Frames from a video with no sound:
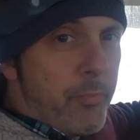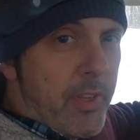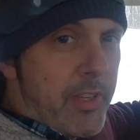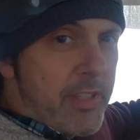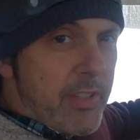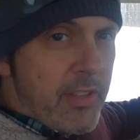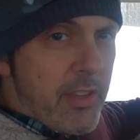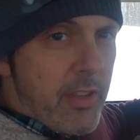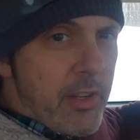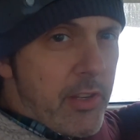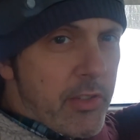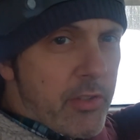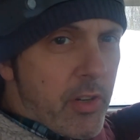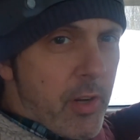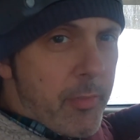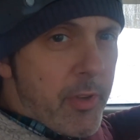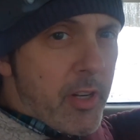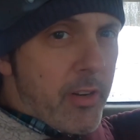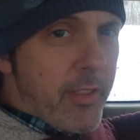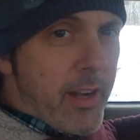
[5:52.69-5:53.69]
This is the
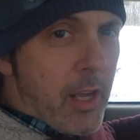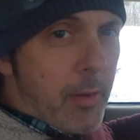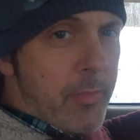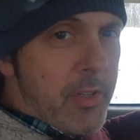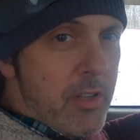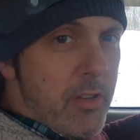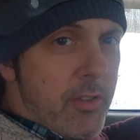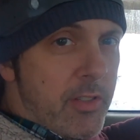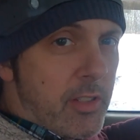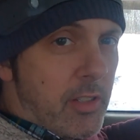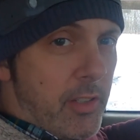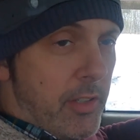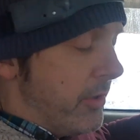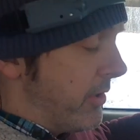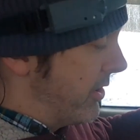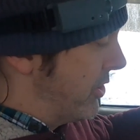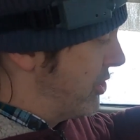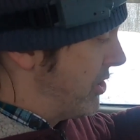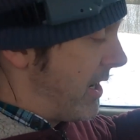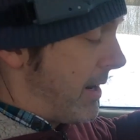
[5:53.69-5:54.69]
distributor that I'll be using.
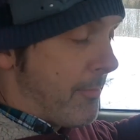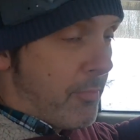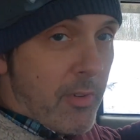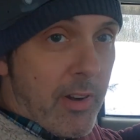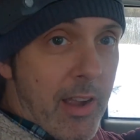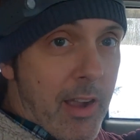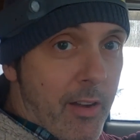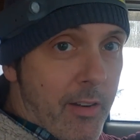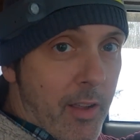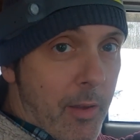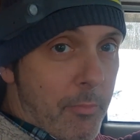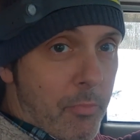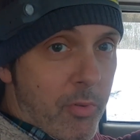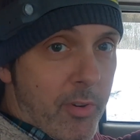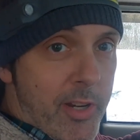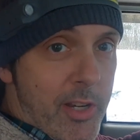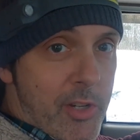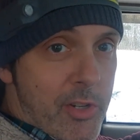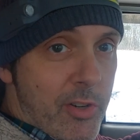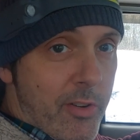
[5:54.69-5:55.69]
You can shop around. I'm
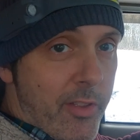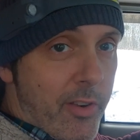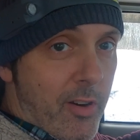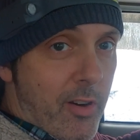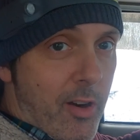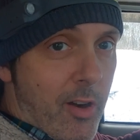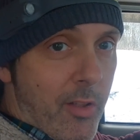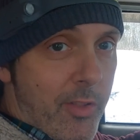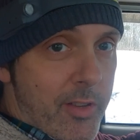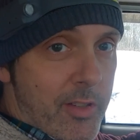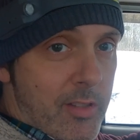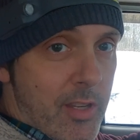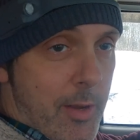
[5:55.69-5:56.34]
pretty sure they're all the